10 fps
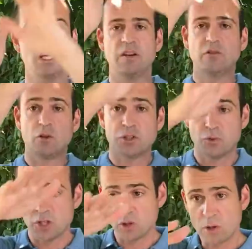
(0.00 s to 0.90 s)
If those
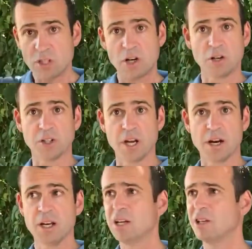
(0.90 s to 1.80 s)
results are not
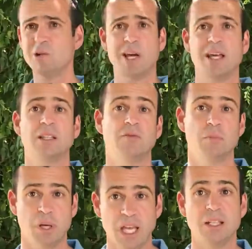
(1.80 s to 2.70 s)
there, you can't
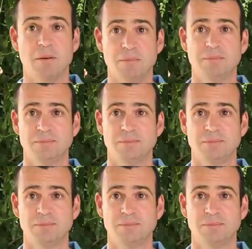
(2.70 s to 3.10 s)
even pay them.